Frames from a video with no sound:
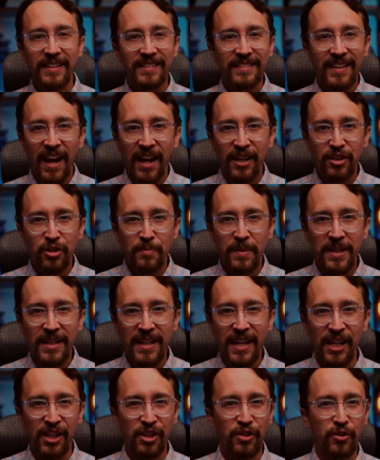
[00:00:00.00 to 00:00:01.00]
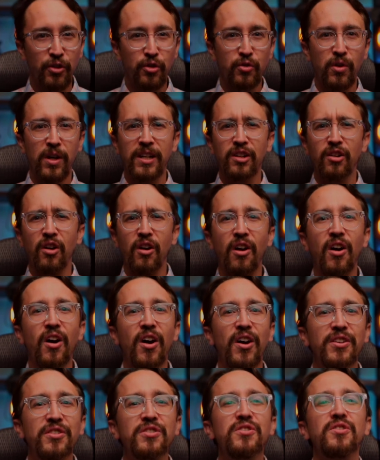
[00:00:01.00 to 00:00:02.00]
attachment and you're trying to
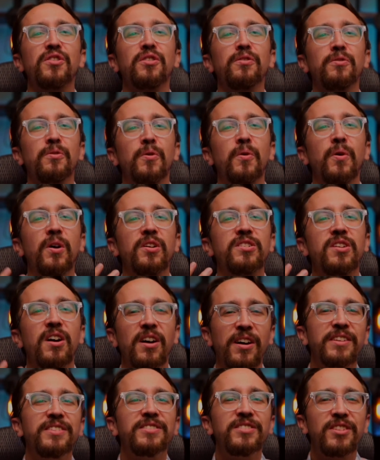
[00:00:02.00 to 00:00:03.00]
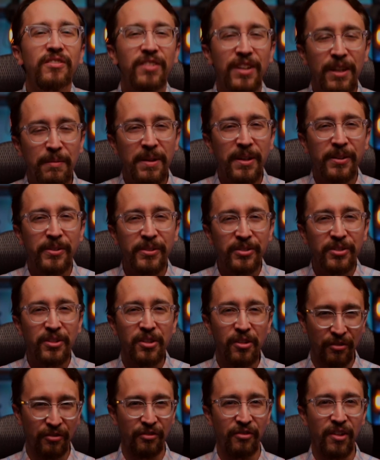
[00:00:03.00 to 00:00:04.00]
hunt through tons of emails
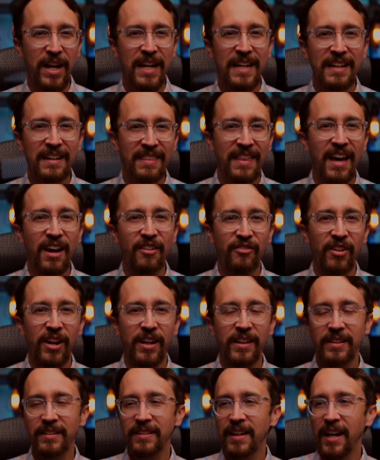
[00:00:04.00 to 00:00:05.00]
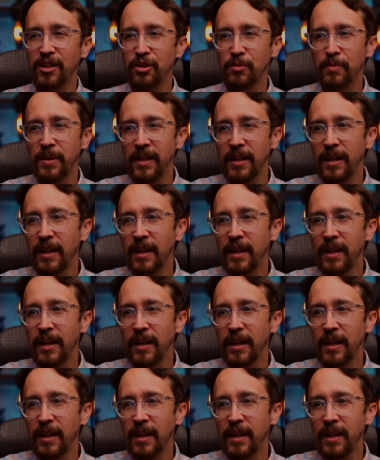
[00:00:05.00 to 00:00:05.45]
to find that file attachment,